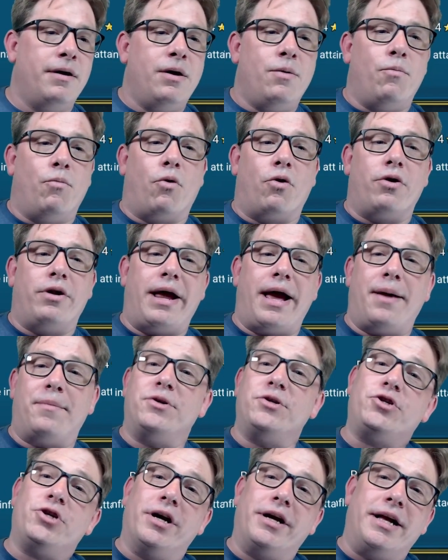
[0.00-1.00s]
More
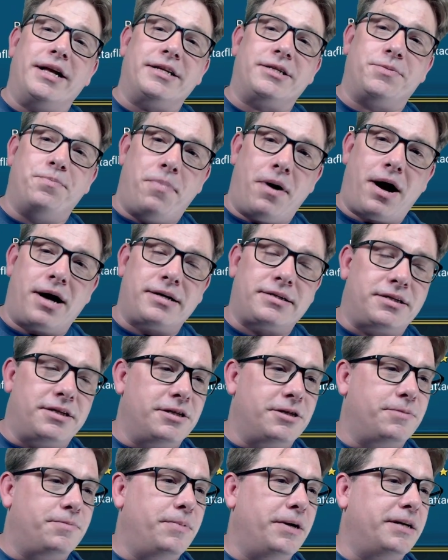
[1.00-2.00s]
damage against
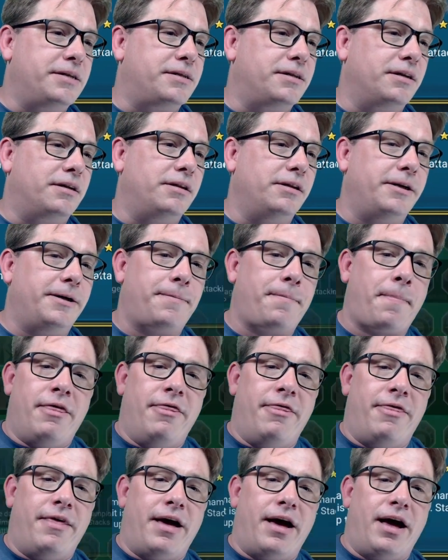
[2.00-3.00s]
bosses, basically.
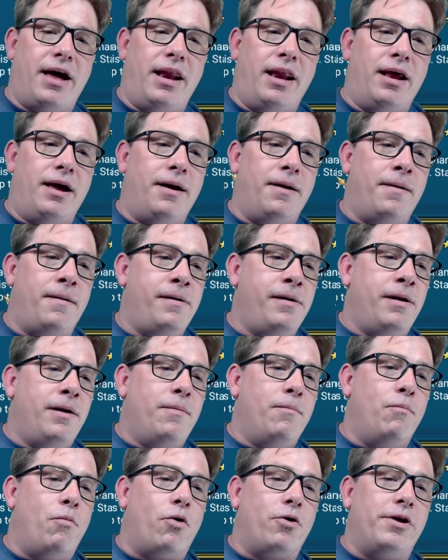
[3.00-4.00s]
Then
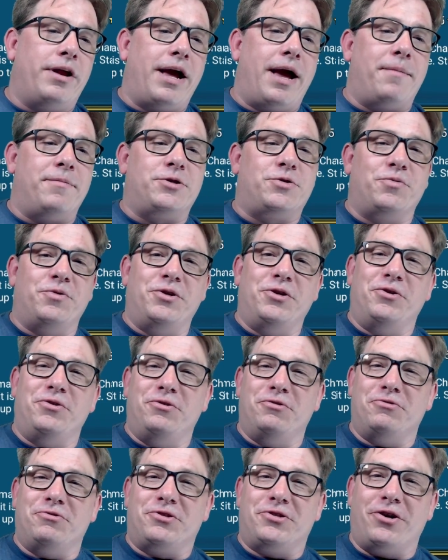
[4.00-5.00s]
more damage when you
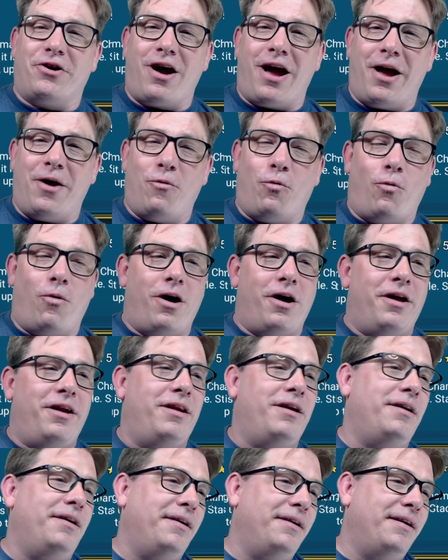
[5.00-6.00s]
use your
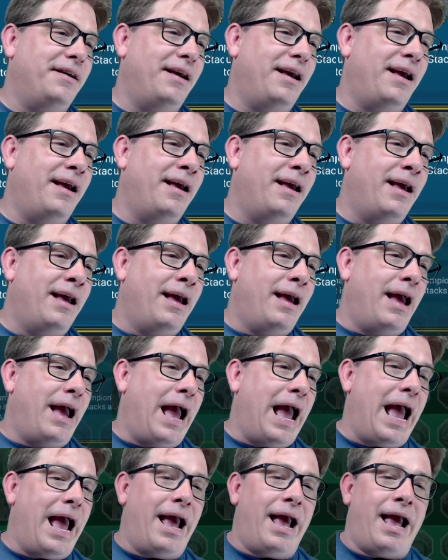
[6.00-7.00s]
A1.
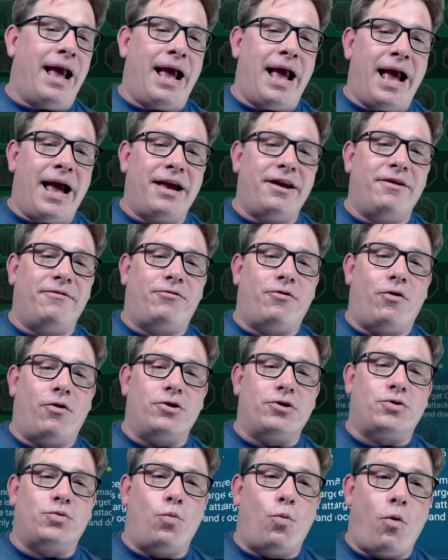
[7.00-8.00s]
And of
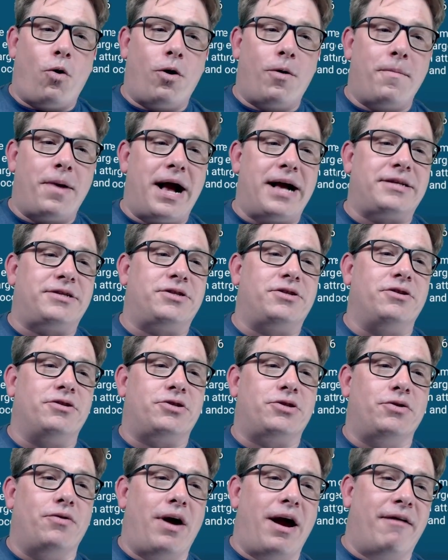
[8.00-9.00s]
course, War Master.
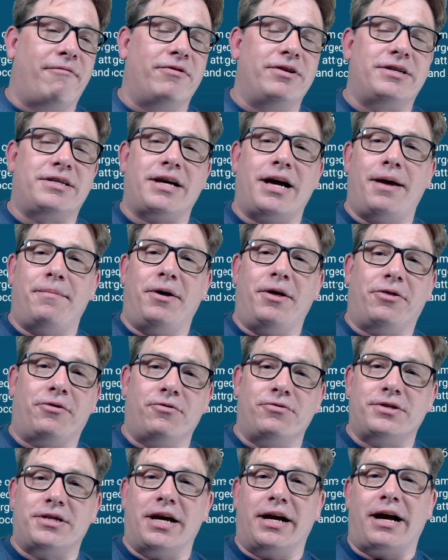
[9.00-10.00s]
So every time he
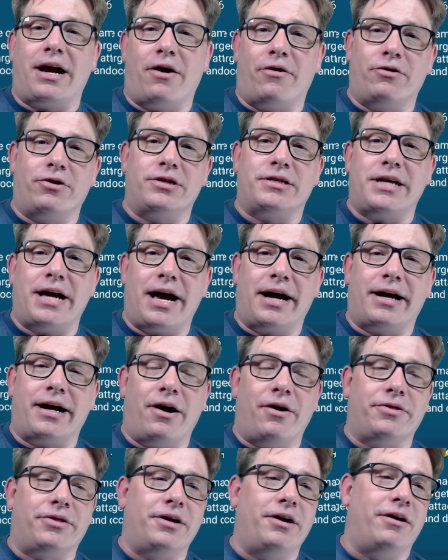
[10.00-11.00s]
throws that counterattack
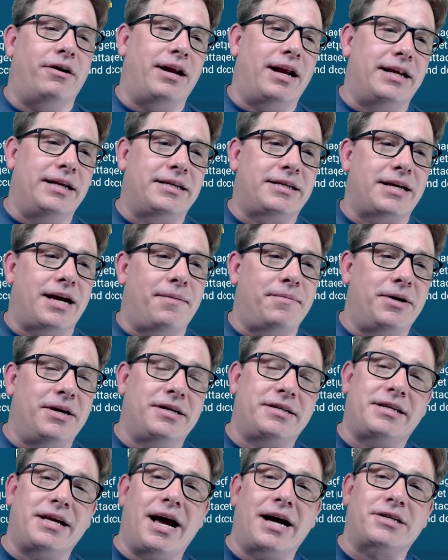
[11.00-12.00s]
out there and anytime he
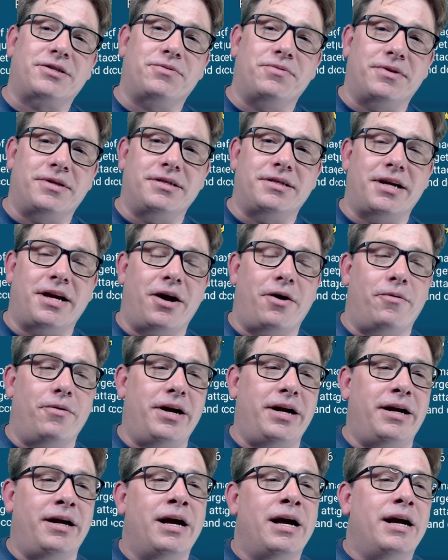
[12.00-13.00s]
attacks with his
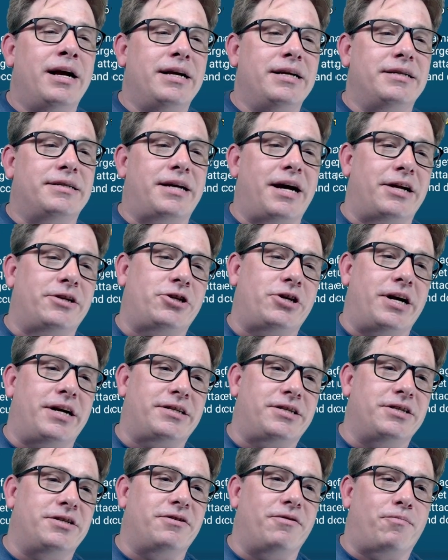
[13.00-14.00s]
AoE, he's got
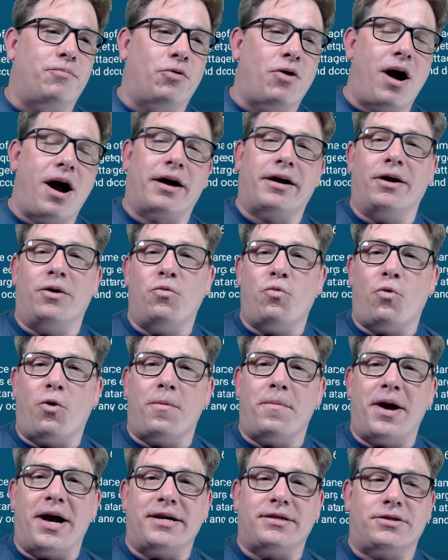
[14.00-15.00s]
chances of proccing War
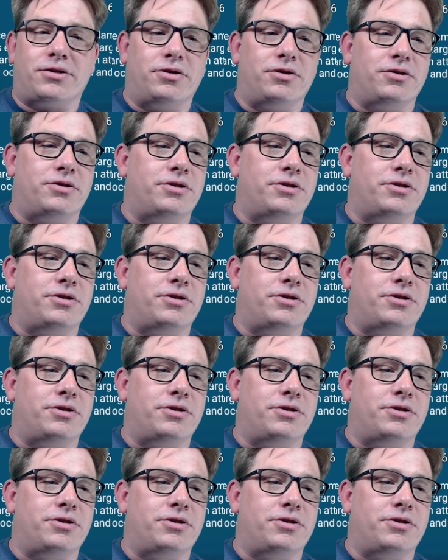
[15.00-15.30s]
Master.